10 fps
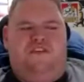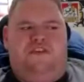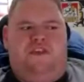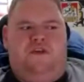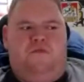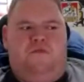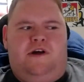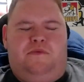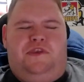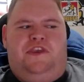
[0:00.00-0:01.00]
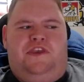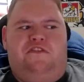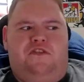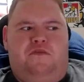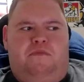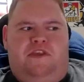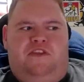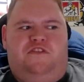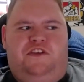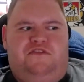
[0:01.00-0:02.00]
Marty McKenzie on the bench,
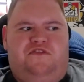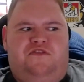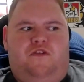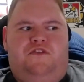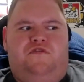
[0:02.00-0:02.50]
he can slot into